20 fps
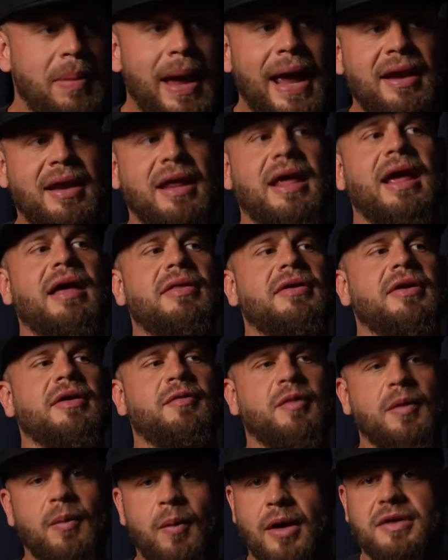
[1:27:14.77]
we band
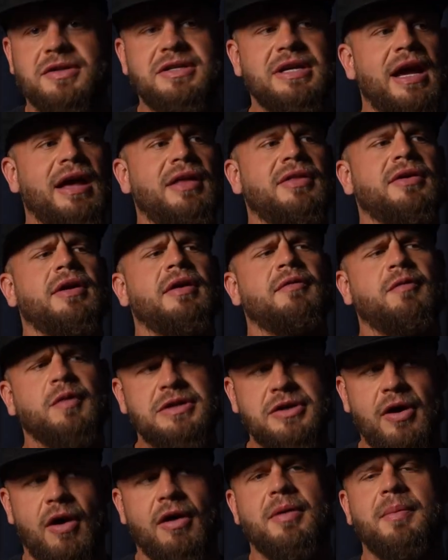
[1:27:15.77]
together, if we work together, if
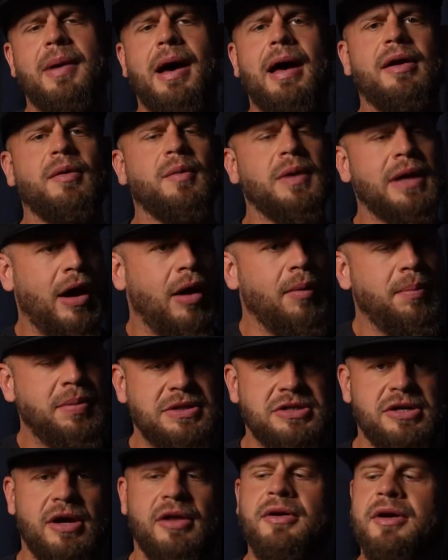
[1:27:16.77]
we talk about it, we
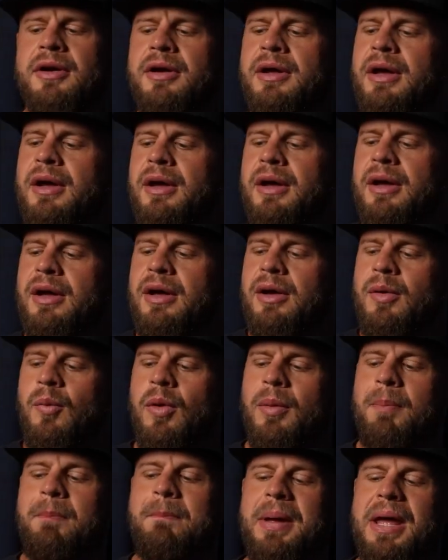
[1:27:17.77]
help each other,
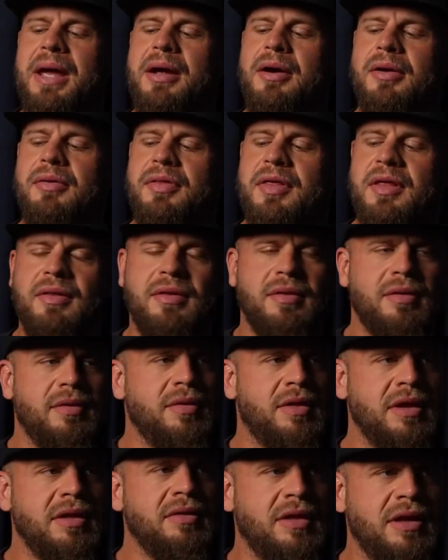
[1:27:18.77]
we're bigger than
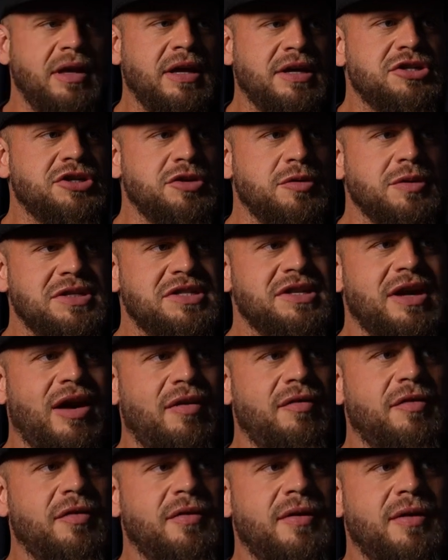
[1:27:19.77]
the issue
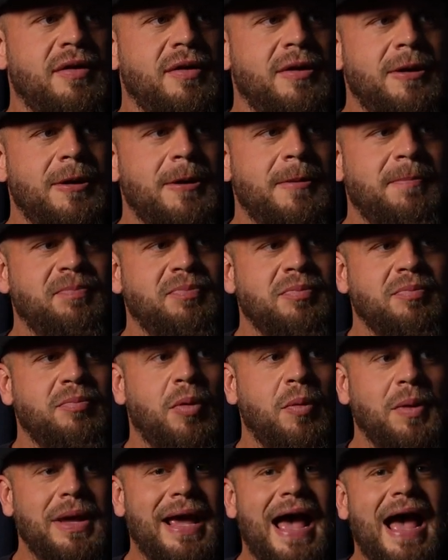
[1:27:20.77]
itself.
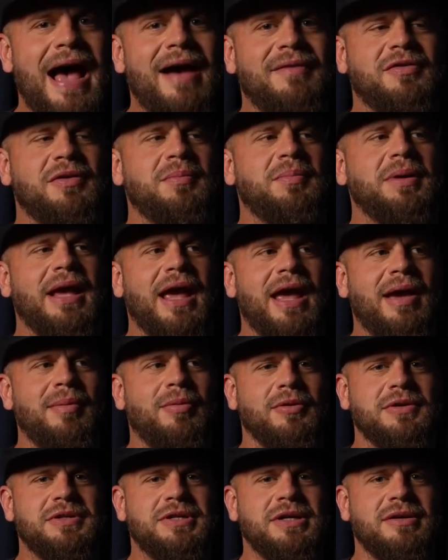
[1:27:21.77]
But we have to be
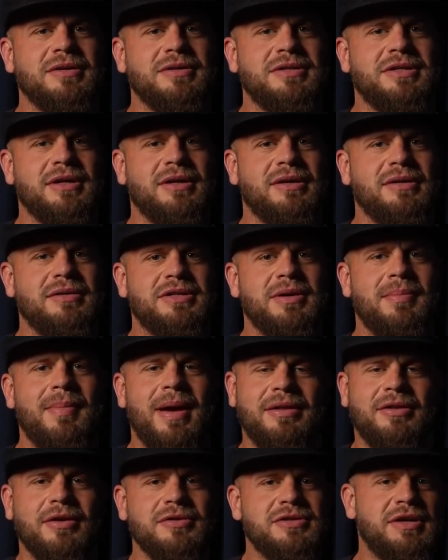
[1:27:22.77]
able to
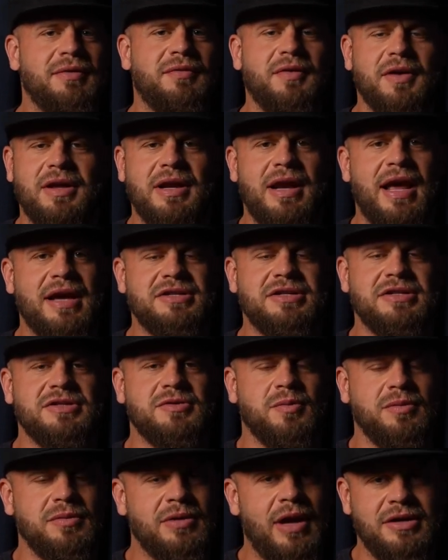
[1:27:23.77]
make those different
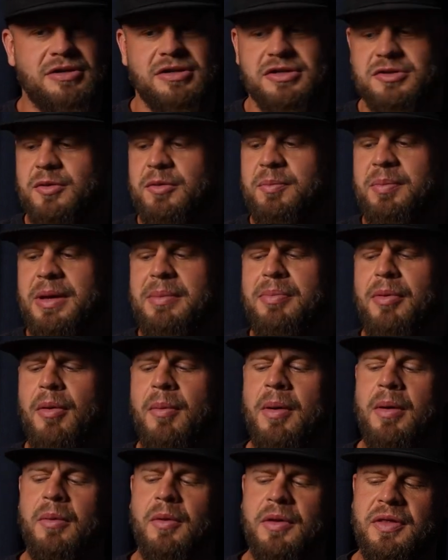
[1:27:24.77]
connections, not just with
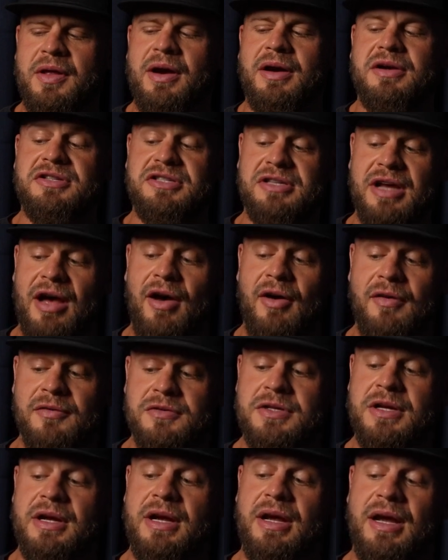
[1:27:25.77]
people, but within
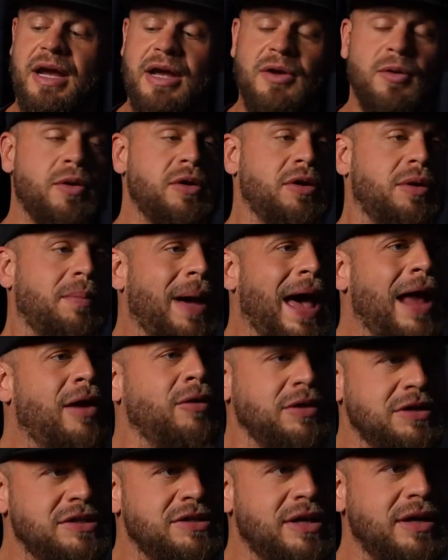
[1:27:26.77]
ourselves in order to
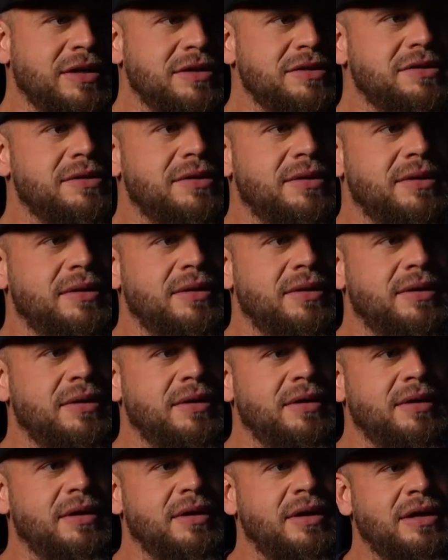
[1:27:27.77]
battle these things.
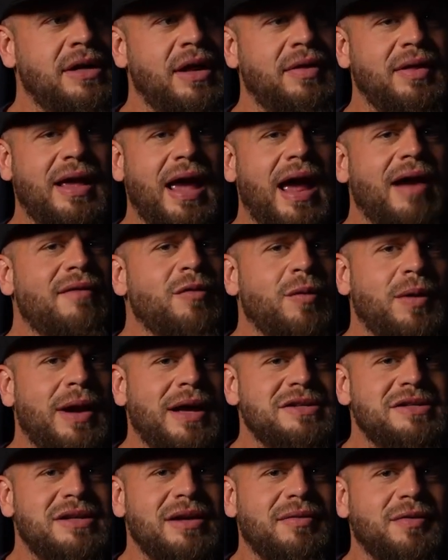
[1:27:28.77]
And I think
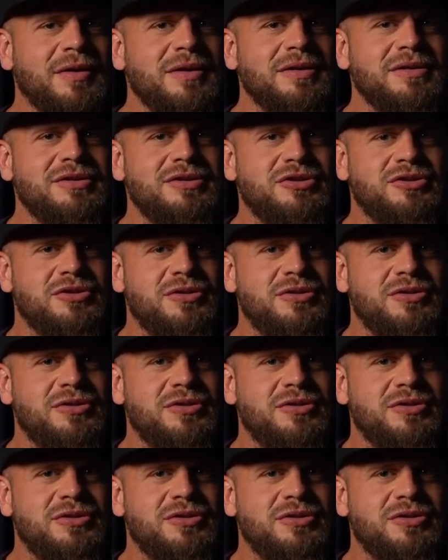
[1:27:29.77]
everyone has different